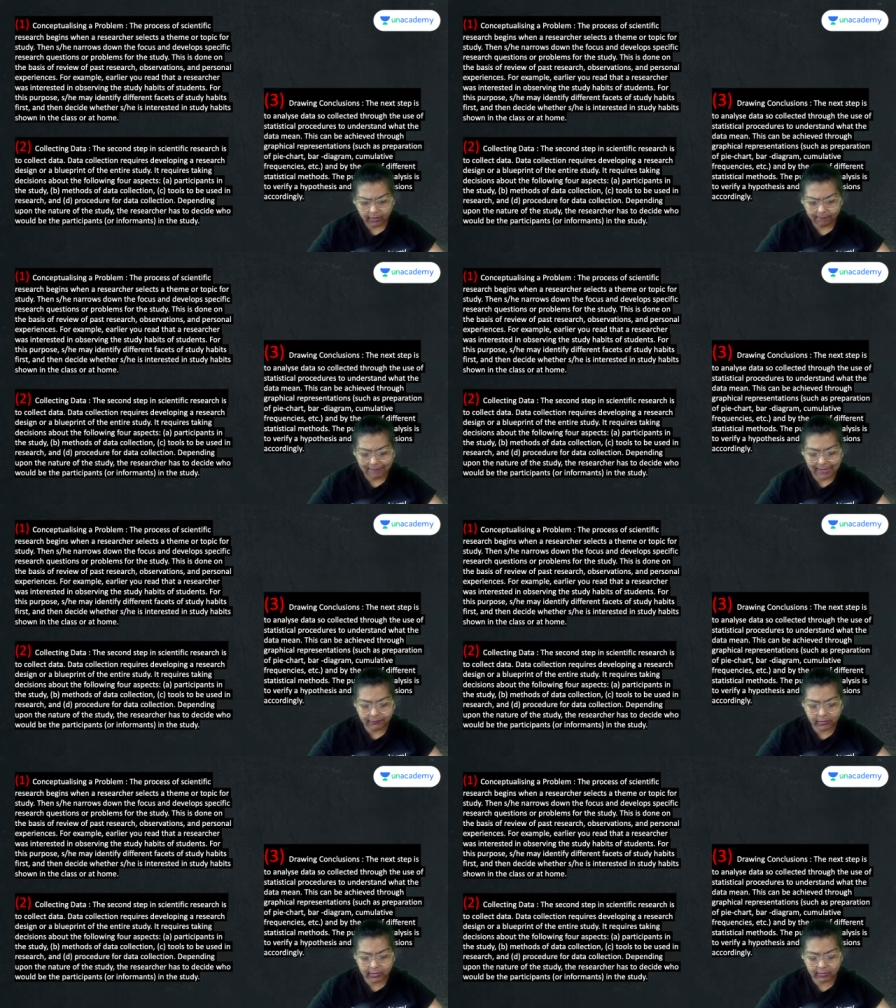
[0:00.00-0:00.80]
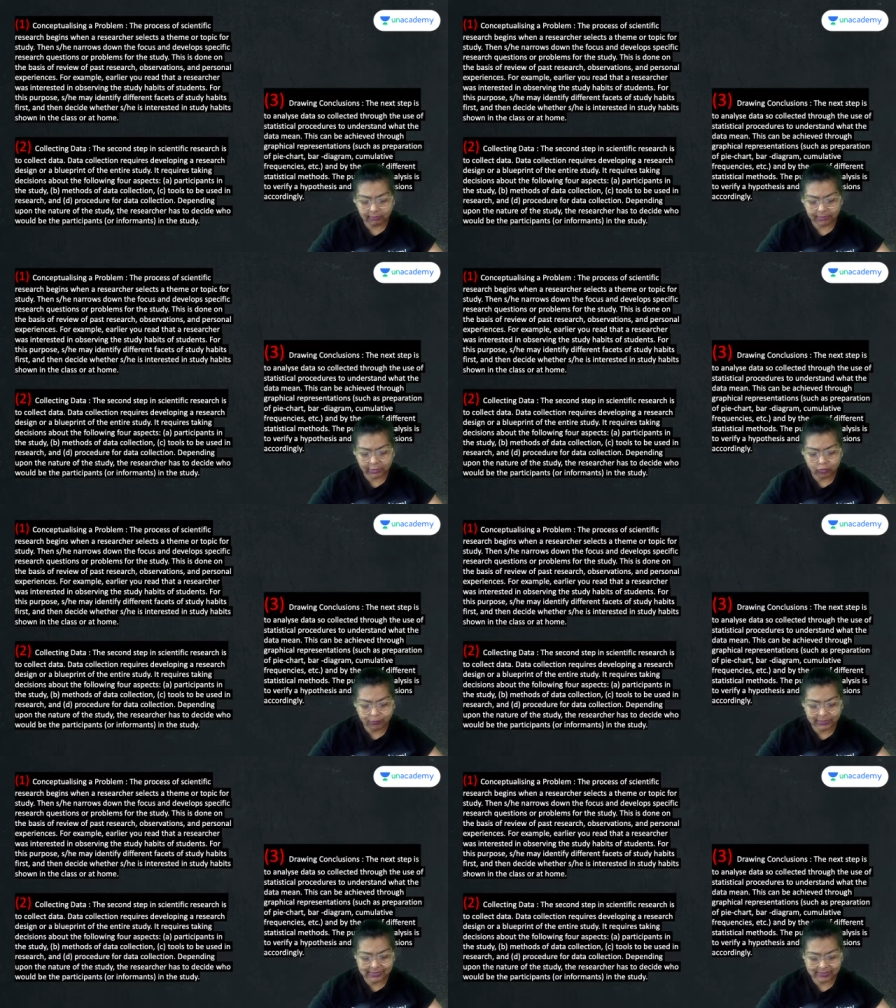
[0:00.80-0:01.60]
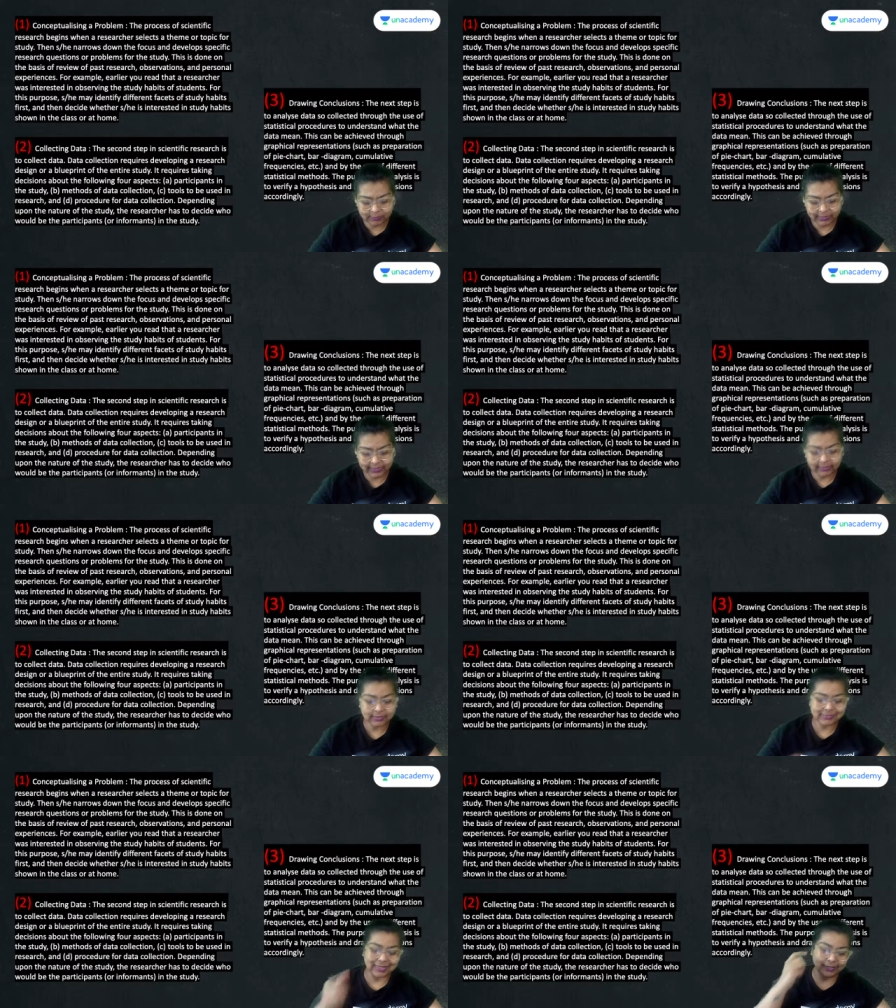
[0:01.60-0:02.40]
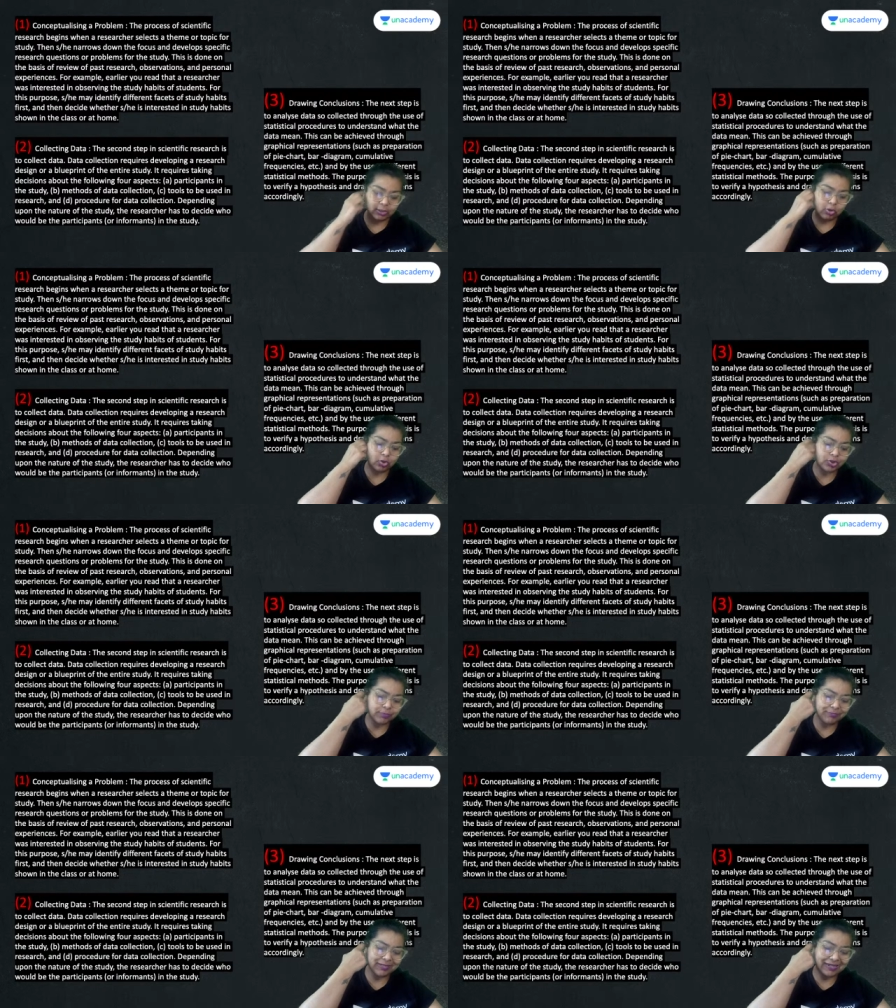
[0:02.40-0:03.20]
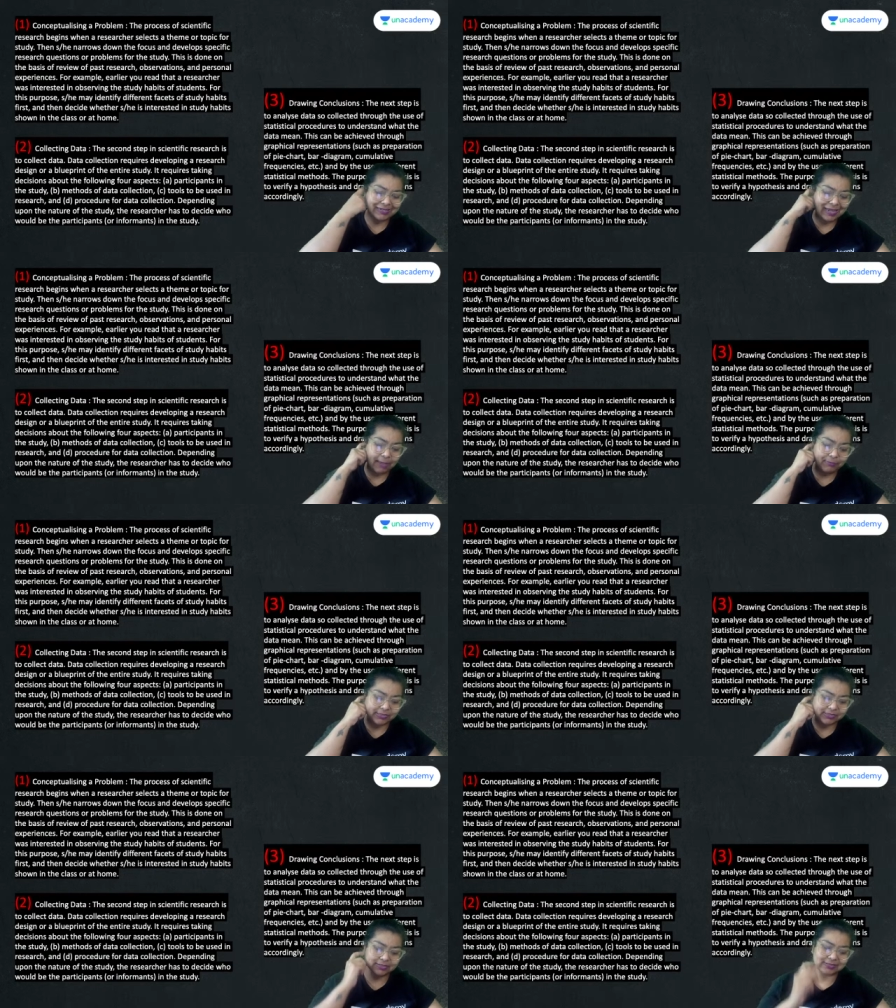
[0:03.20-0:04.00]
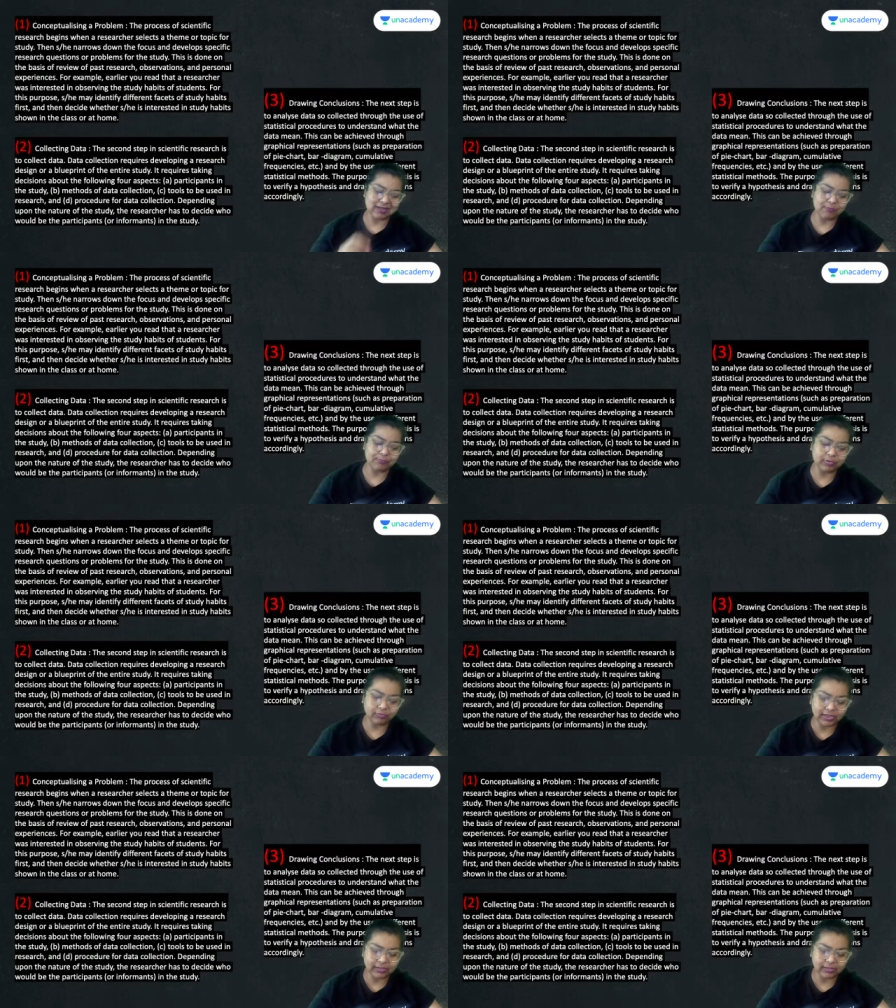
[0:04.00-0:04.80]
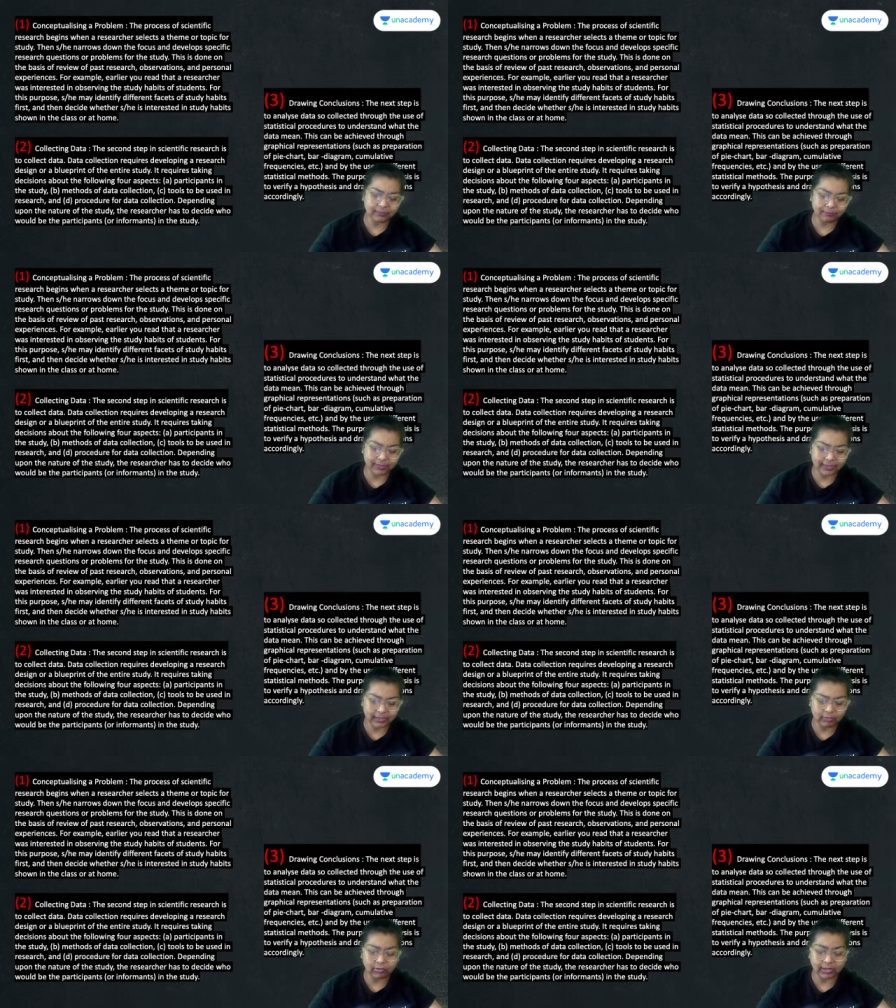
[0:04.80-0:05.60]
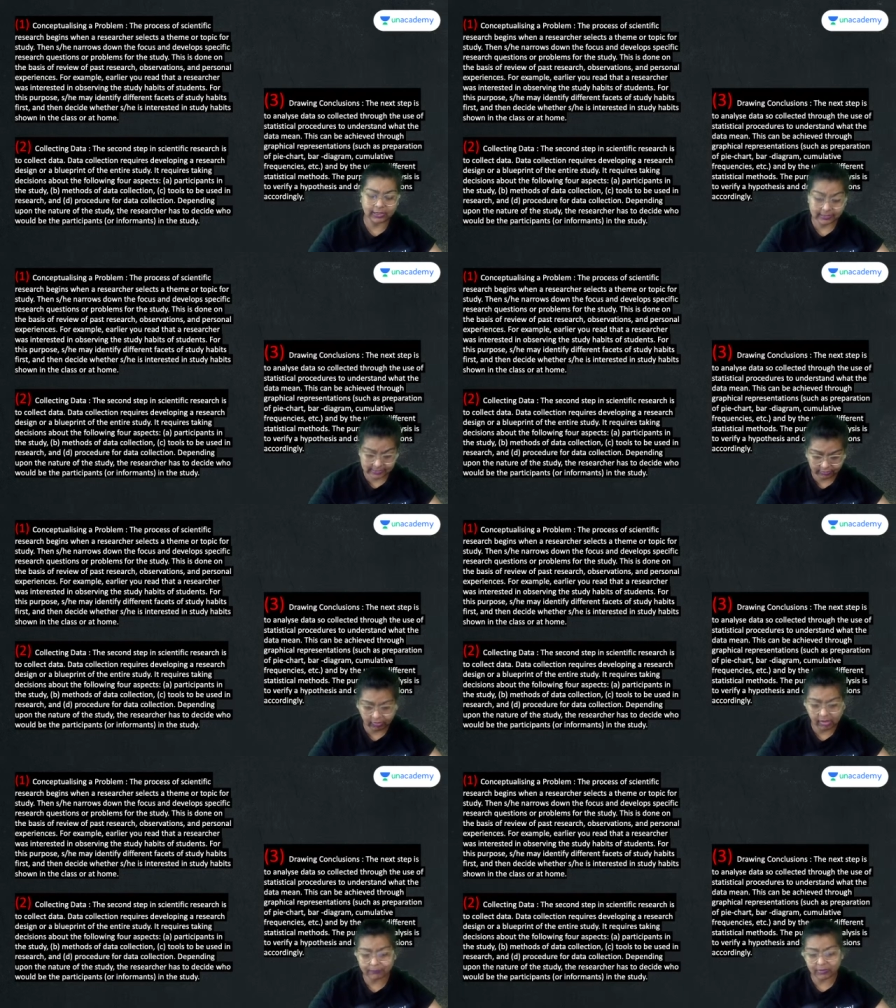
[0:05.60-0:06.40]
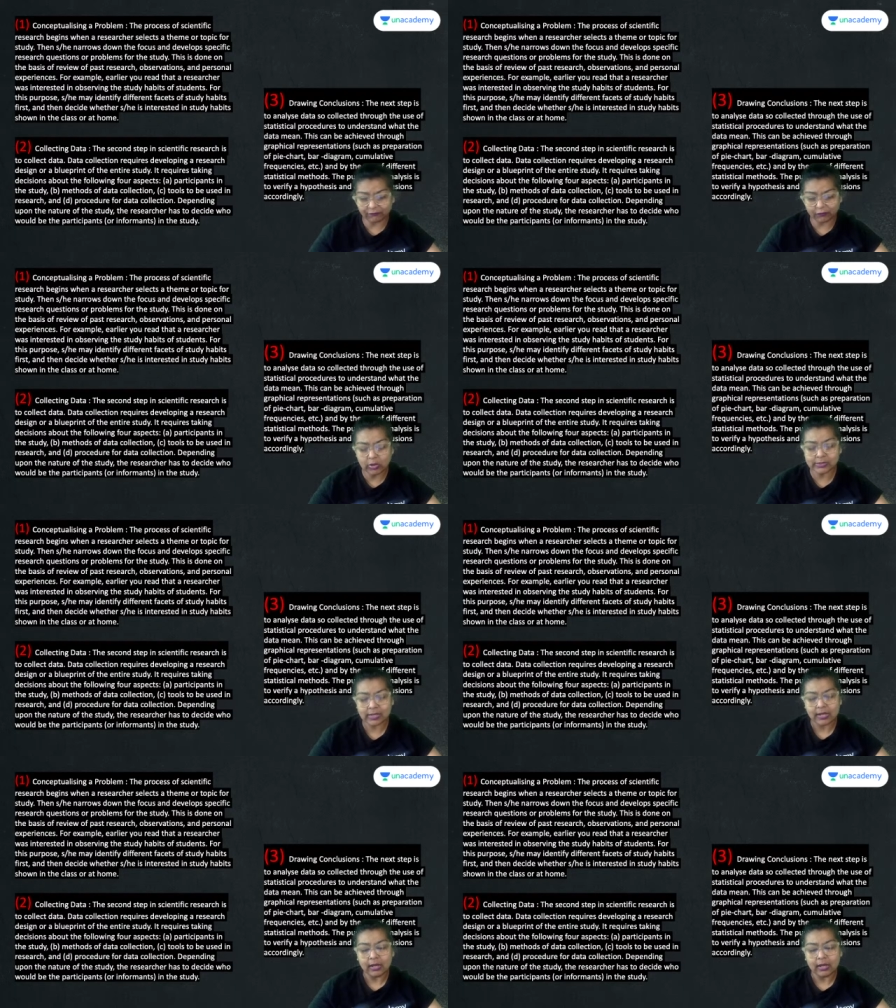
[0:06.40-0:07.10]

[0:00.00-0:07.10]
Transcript: Ma'am, may you please explain the psychology behind habits? Example, reading, playing, running, etc. Of course.